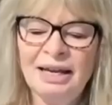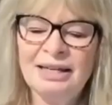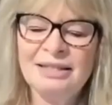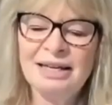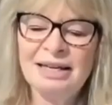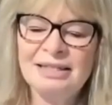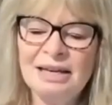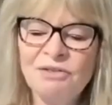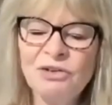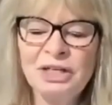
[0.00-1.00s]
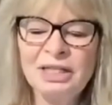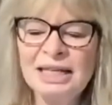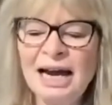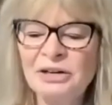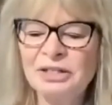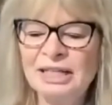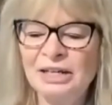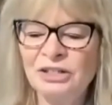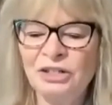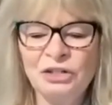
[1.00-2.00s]
it says, "Give your entire
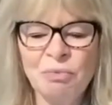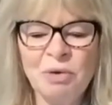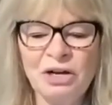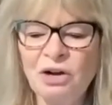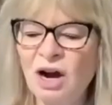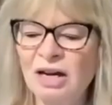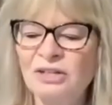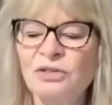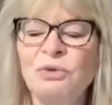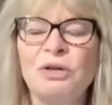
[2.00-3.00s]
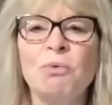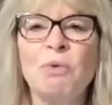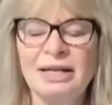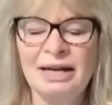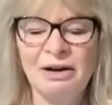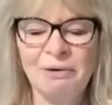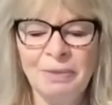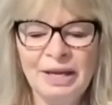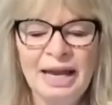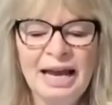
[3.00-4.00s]
attention to what God is doing right now
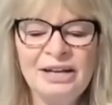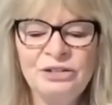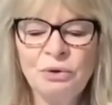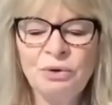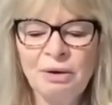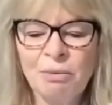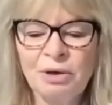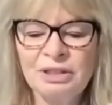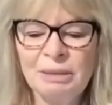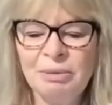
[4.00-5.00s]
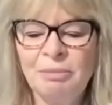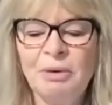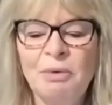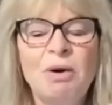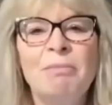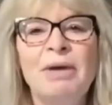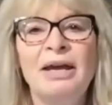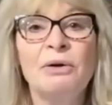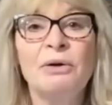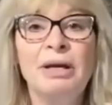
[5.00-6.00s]
and don't get worked up about what
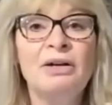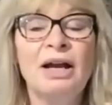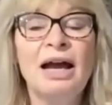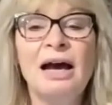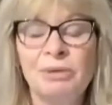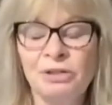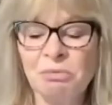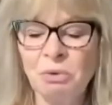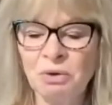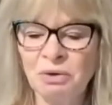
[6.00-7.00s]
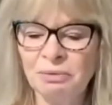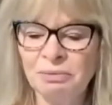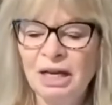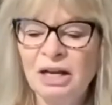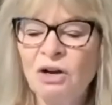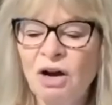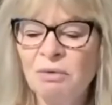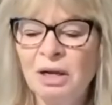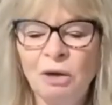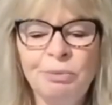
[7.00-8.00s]
may or may not happen tomorrow.
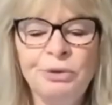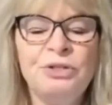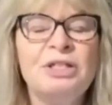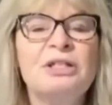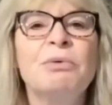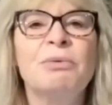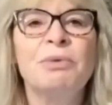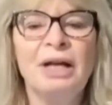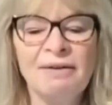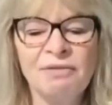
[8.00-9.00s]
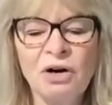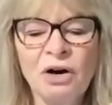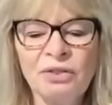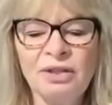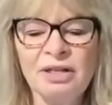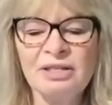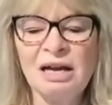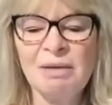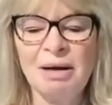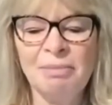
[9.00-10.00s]
God will help you deal with whatever hard things
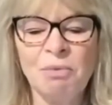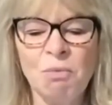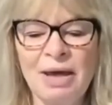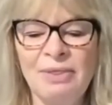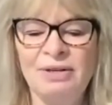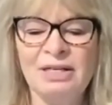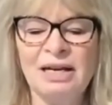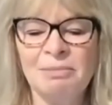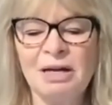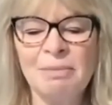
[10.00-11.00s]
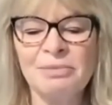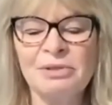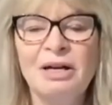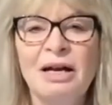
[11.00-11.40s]
come up when the time comes.